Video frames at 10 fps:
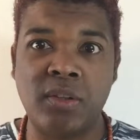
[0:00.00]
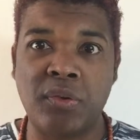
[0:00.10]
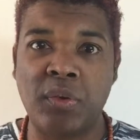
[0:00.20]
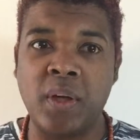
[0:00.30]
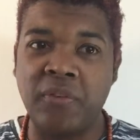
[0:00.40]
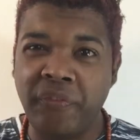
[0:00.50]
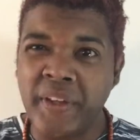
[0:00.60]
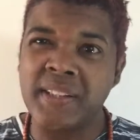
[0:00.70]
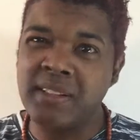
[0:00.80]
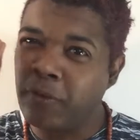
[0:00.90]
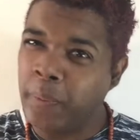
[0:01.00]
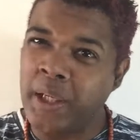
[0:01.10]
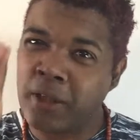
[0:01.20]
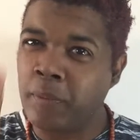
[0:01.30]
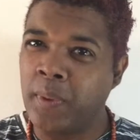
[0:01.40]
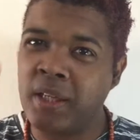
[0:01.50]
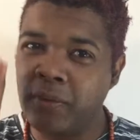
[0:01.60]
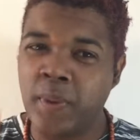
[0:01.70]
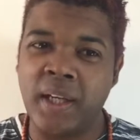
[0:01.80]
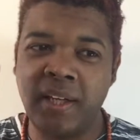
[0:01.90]
of the world, things are really, really,
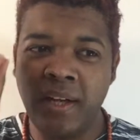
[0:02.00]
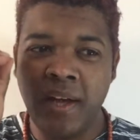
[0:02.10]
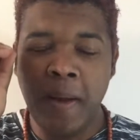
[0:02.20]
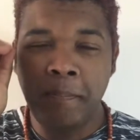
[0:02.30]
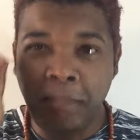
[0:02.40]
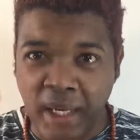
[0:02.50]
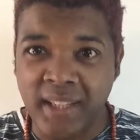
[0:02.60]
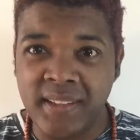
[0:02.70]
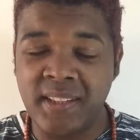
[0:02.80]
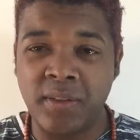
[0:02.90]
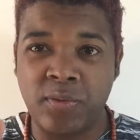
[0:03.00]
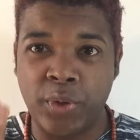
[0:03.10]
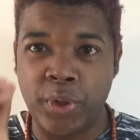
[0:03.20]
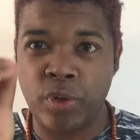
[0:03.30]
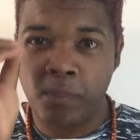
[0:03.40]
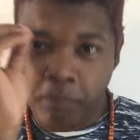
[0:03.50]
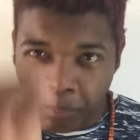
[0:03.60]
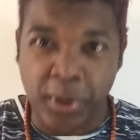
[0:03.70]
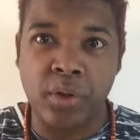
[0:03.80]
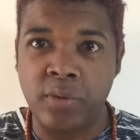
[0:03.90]
really balancing for you
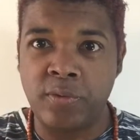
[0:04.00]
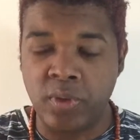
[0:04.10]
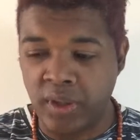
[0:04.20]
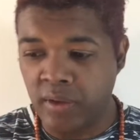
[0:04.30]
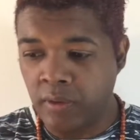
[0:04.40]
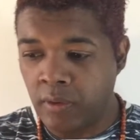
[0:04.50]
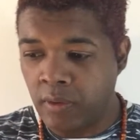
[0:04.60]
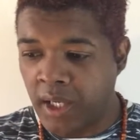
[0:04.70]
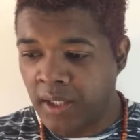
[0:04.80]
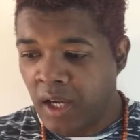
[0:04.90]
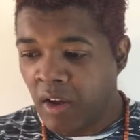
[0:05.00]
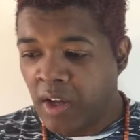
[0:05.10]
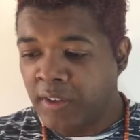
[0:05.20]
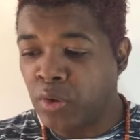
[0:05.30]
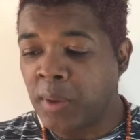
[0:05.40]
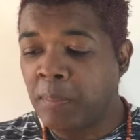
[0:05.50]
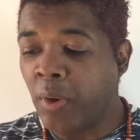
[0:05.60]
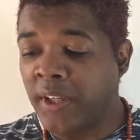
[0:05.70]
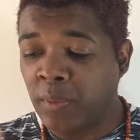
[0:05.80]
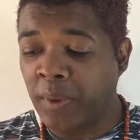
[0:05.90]
beautifully, all right? To the
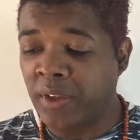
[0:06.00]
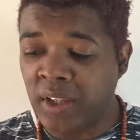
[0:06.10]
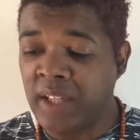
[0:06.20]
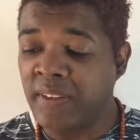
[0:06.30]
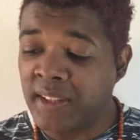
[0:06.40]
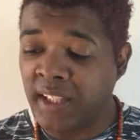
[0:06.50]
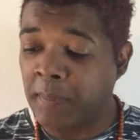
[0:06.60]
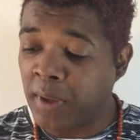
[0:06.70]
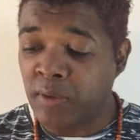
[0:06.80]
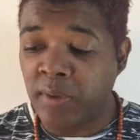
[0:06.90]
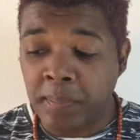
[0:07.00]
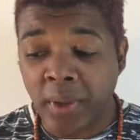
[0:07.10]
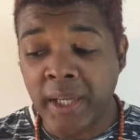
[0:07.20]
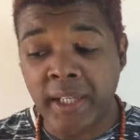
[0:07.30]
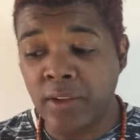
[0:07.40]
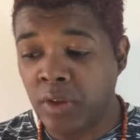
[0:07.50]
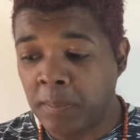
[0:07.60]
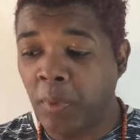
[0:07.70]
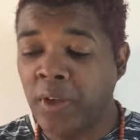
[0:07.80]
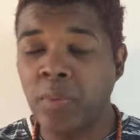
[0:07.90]
point where you can even take a bit of a break, and to the
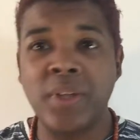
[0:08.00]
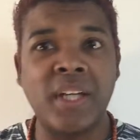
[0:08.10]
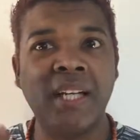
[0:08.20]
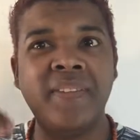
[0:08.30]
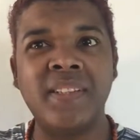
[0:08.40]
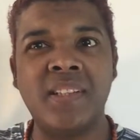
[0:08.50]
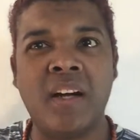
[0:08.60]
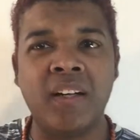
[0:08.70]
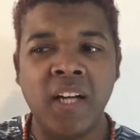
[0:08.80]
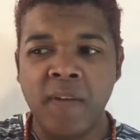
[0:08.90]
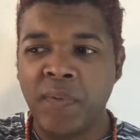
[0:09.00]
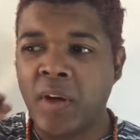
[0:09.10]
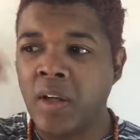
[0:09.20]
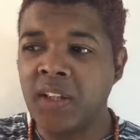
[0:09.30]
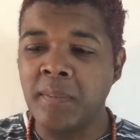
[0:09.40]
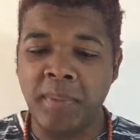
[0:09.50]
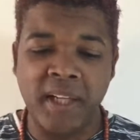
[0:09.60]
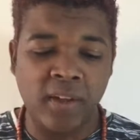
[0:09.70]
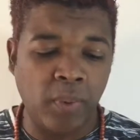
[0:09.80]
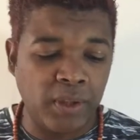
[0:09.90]
point where you can even start
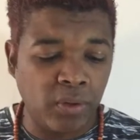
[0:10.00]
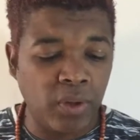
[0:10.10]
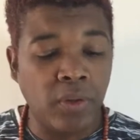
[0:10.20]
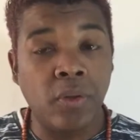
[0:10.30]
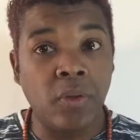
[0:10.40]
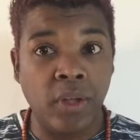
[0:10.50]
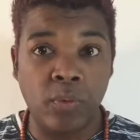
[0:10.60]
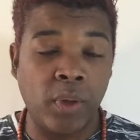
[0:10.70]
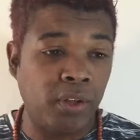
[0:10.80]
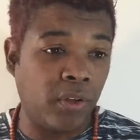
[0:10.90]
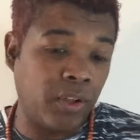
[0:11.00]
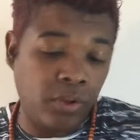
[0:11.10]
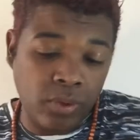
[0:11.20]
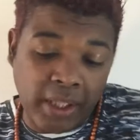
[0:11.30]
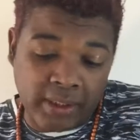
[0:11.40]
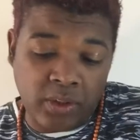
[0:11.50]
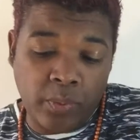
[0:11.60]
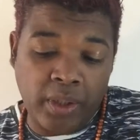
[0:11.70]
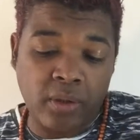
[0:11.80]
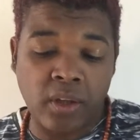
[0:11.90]
contemplating what you're going to do next and
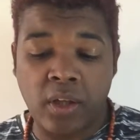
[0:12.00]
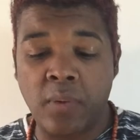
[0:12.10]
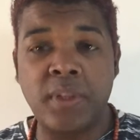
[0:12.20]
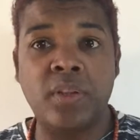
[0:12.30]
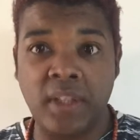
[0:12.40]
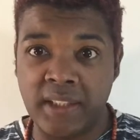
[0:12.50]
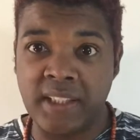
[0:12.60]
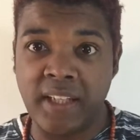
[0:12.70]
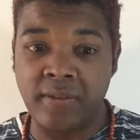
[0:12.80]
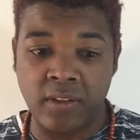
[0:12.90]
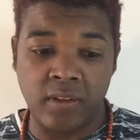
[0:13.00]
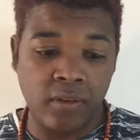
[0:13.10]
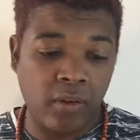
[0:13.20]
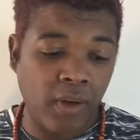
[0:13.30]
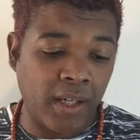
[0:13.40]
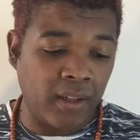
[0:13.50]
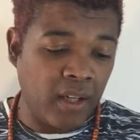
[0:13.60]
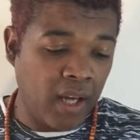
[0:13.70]
where you're going to go with your next level, all right?